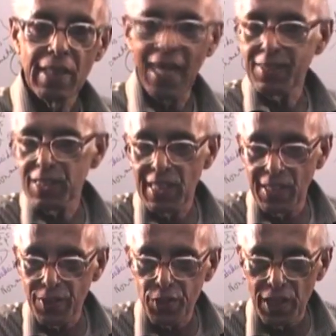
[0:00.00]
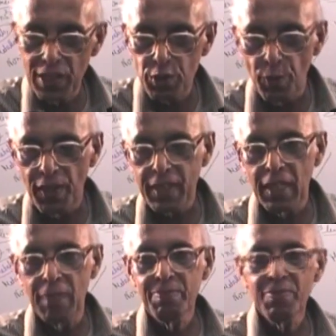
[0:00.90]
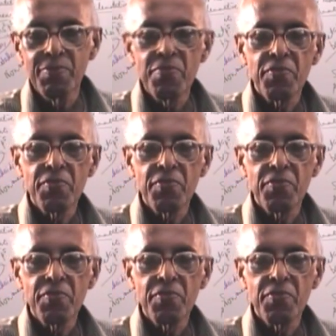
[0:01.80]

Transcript: lattice energy is overcome,